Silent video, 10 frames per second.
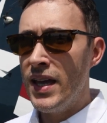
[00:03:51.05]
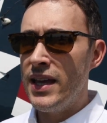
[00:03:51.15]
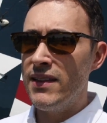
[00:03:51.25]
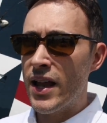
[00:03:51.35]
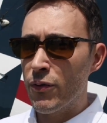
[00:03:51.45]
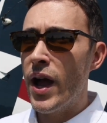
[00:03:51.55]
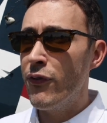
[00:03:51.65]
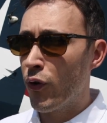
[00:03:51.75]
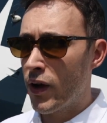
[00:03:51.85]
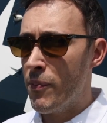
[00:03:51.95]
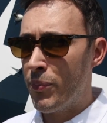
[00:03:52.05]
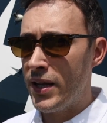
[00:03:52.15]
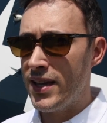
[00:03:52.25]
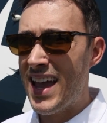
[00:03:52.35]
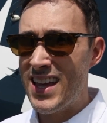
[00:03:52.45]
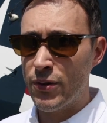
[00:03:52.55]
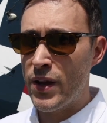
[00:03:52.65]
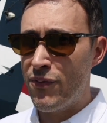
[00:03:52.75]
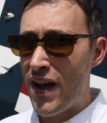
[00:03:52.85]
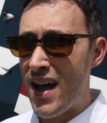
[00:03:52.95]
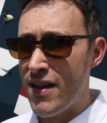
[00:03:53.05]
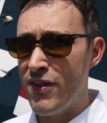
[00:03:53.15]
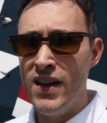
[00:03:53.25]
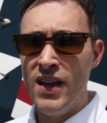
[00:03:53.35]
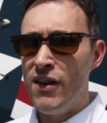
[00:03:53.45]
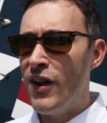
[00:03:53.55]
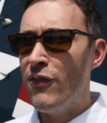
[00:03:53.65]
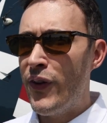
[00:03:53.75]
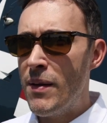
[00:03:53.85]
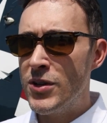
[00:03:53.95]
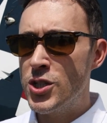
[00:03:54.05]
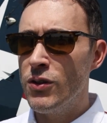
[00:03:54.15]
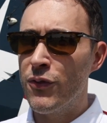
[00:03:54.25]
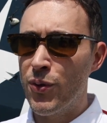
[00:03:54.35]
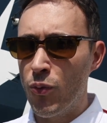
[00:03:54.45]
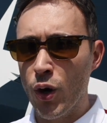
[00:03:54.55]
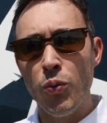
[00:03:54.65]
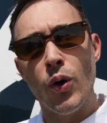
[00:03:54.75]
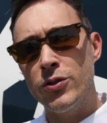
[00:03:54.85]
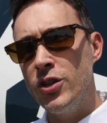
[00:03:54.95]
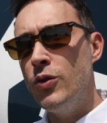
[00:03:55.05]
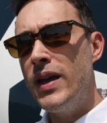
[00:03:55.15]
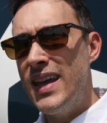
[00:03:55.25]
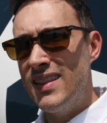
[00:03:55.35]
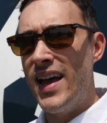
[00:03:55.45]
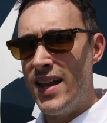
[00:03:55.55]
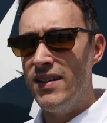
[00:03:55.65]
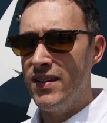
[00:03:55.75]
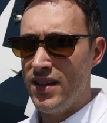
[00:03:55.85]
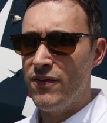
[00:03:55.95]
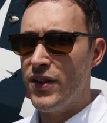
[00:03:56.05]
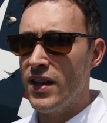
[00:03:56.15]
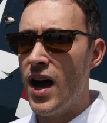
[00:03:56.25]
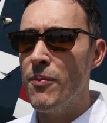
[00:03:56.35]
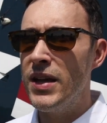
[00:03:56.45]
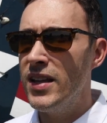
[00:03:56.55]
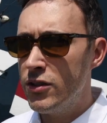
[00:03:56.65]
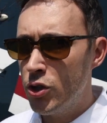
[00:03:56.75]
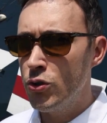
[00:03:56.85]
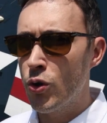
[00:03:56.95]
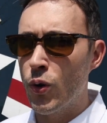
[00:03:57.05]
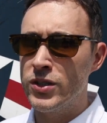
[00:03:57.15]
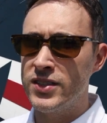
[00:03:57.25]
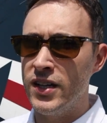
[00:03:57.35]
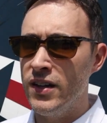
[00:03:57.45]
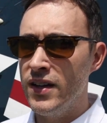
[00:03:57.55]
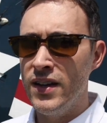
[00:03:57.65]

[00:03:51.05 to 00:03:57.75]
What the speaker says: He led a rifle company, K-35, very famous unit from World War II. He led in Vietnam. He did 2 tours there,